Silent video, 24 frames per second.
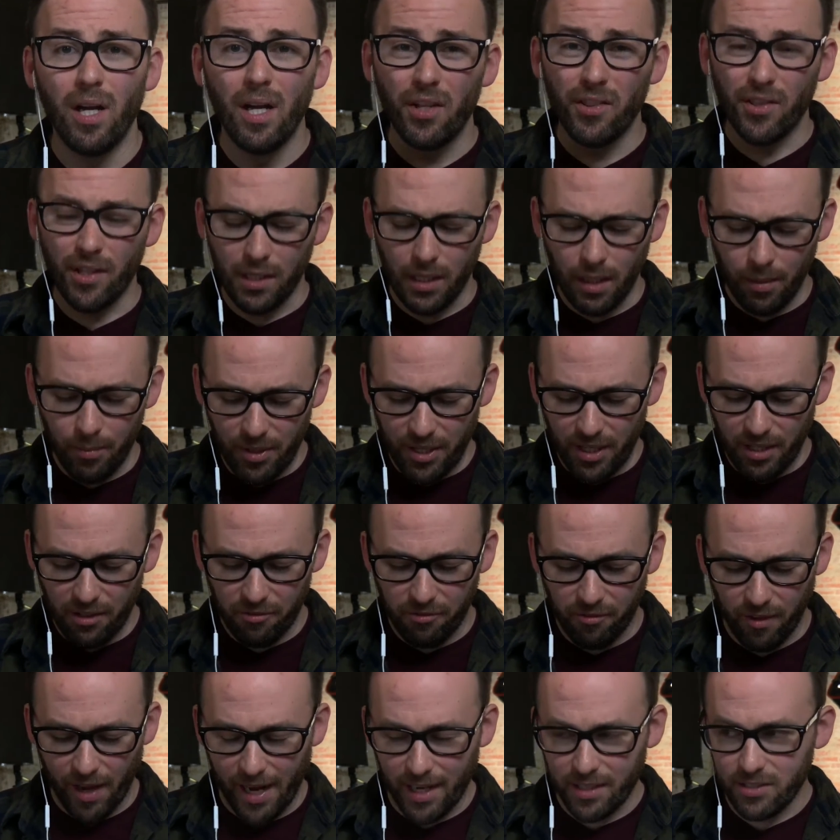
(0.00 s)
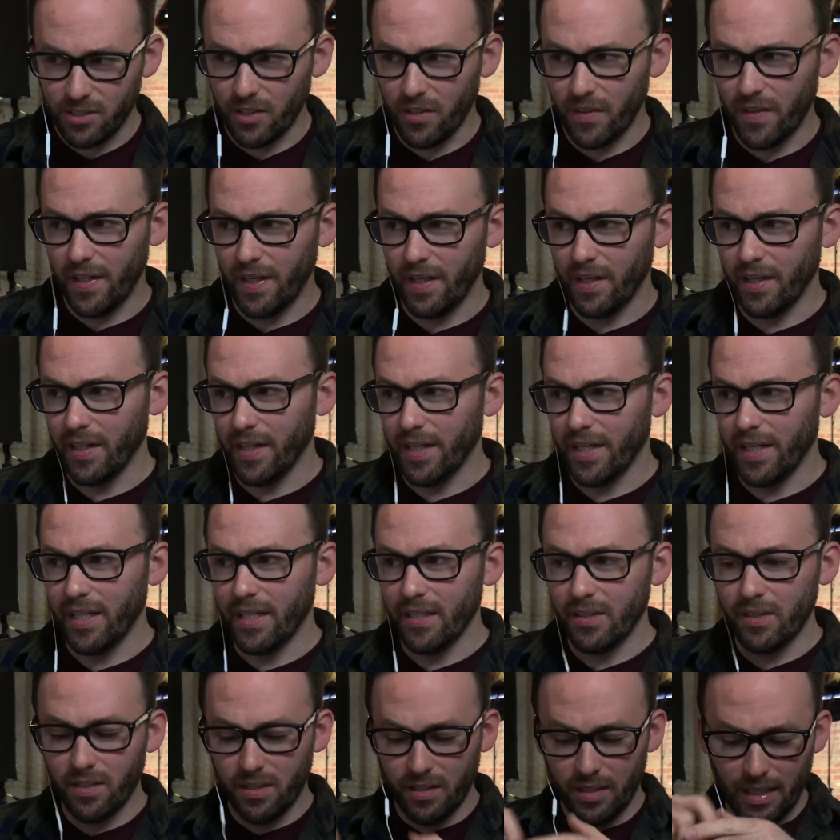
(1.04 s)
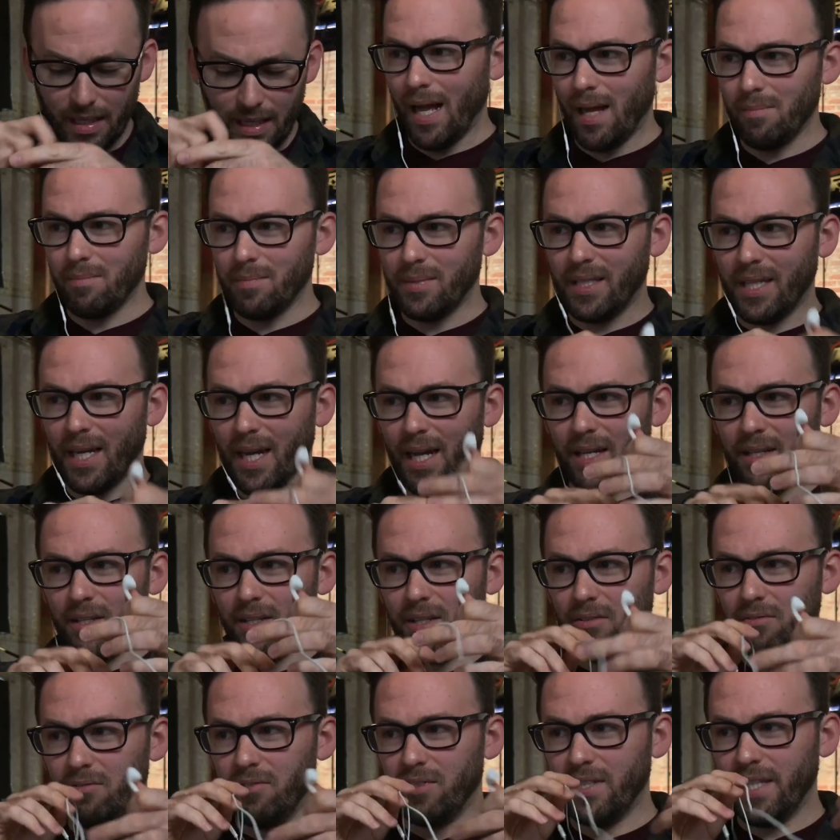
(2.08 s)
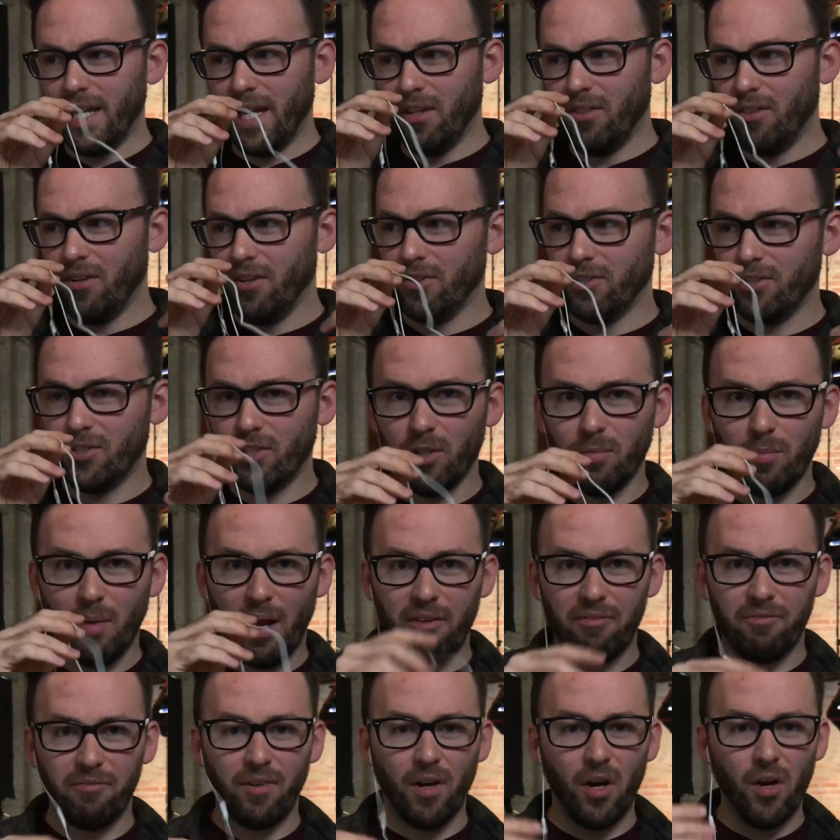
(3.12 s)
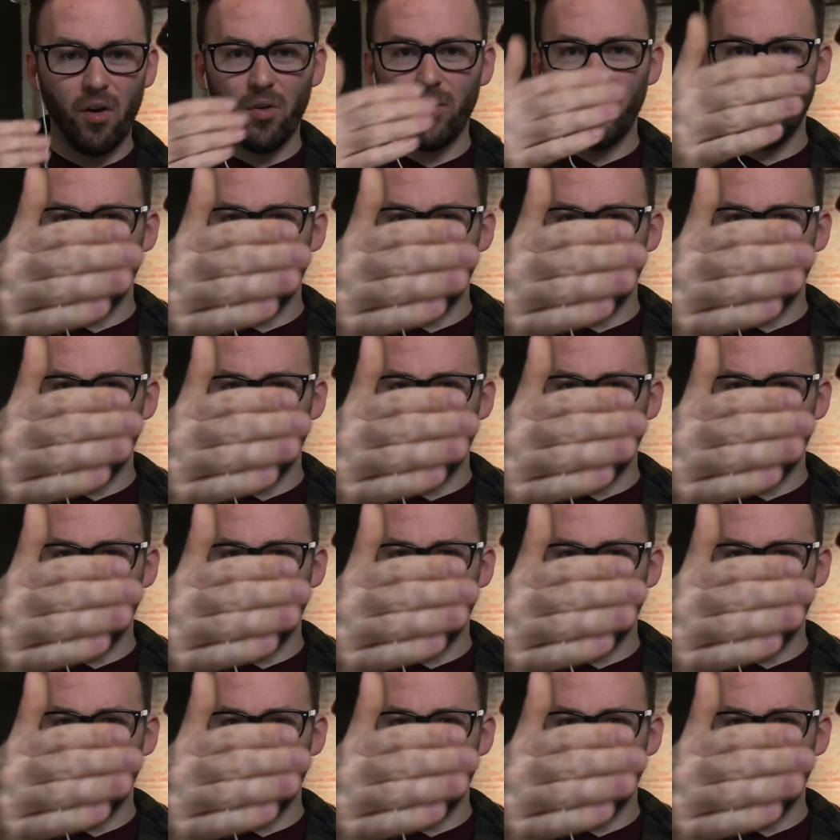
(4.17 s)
The limiting factor here is I'm kind of tethered to my phone.